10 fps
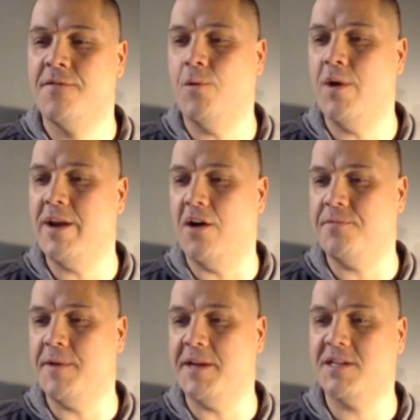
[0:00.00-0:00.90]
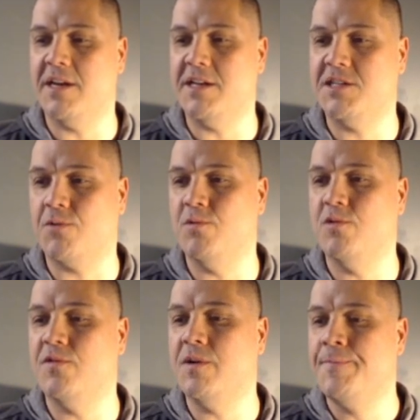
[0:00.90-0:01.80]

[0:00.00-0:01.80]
the 1 health makes it an easy removal.